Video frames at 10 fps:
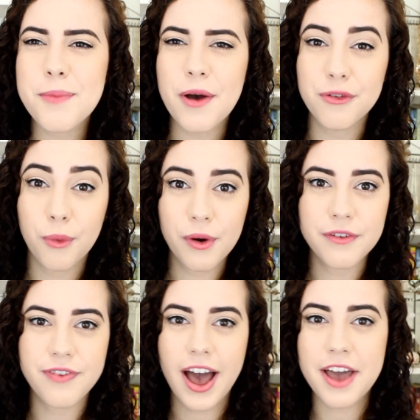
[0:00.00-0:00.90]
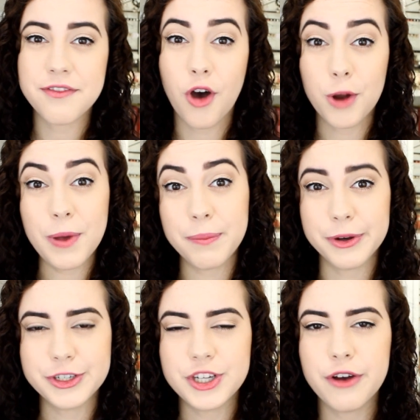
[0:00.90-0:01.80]
about 4 or 5 on my
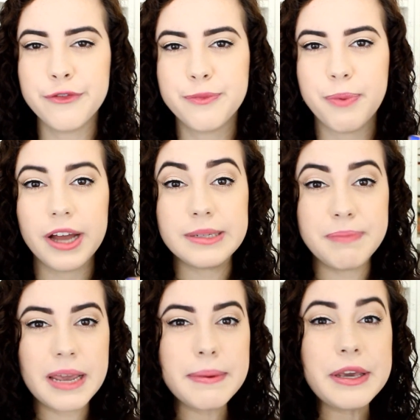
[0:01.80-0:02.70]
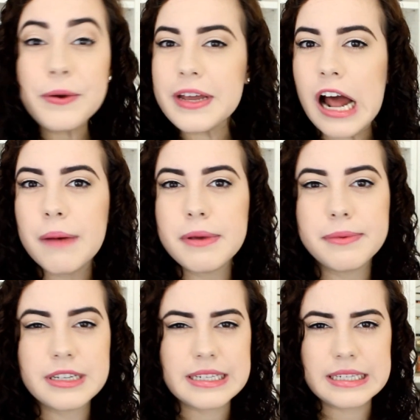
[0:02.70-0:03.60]
bookshelf, but maybe you can help me
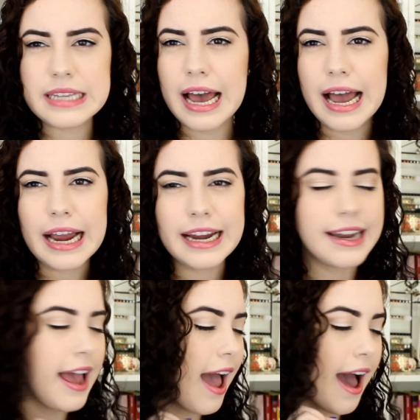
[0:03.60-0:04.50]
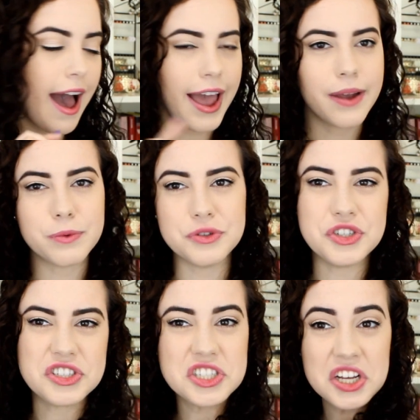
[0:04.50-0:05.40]
decide. I will
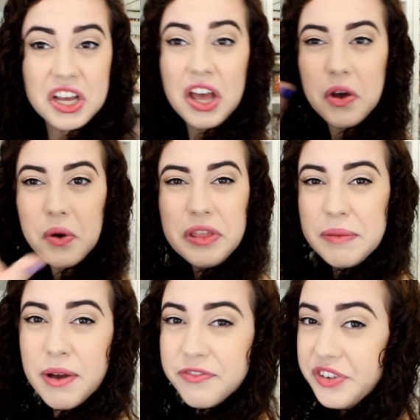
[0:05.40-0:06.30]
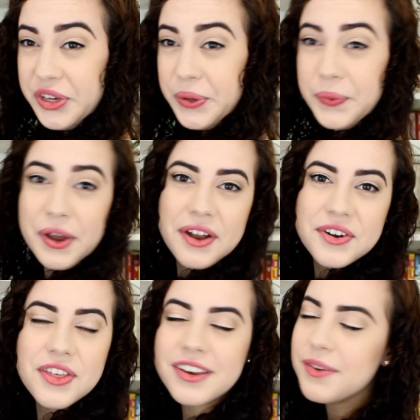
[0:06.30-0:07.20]
just hold them up for you,
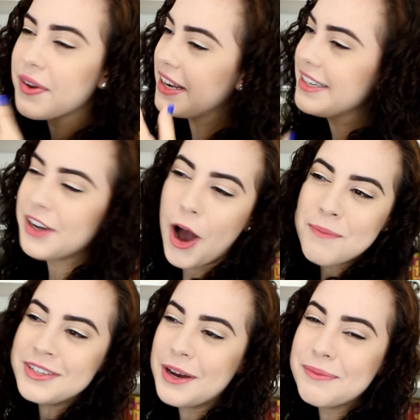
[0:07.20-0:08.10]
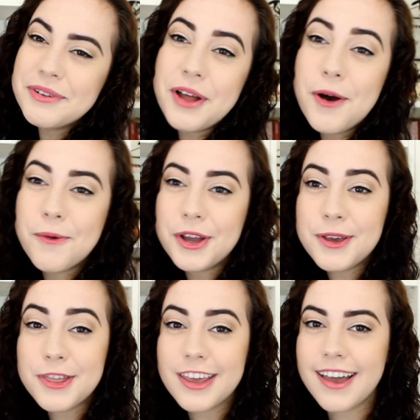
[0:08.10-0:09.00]
and then you can comment down below what
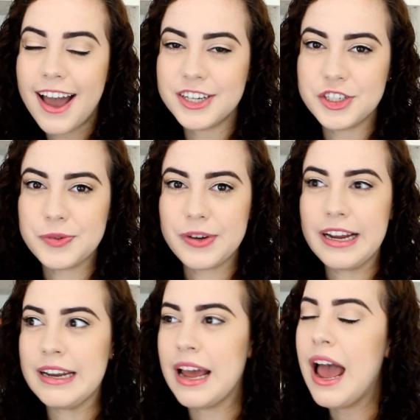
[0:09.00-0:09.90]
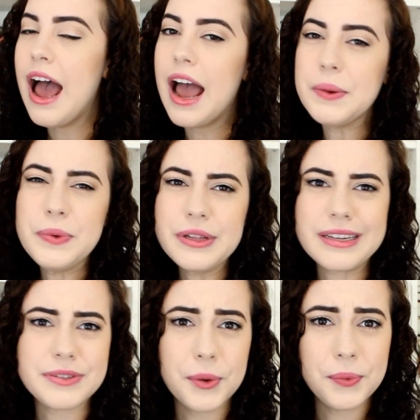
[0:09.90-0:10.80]
you think I should read. I
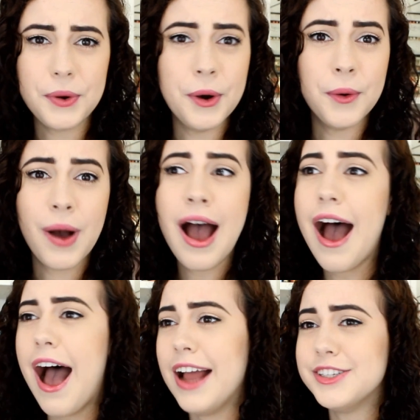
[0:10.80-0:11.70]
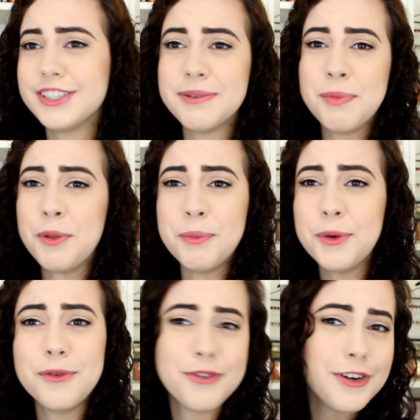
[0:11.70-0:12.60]
really don't know. I just am in the
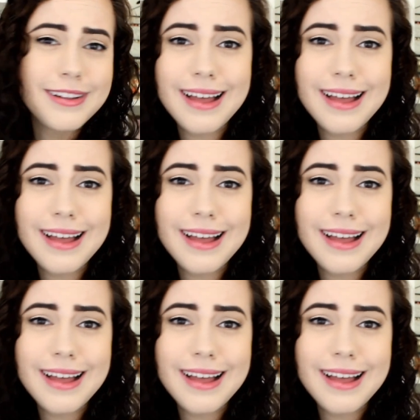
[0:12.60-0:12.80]
mood for a